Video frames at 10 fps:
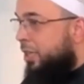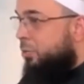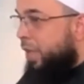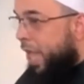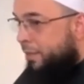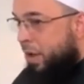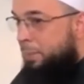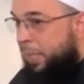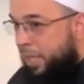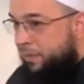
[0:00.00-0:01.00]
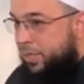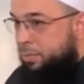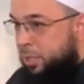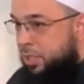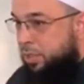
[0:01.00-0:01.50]
We have our belief as
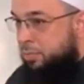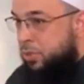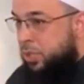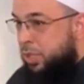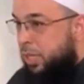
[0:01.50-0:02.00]
Muslims,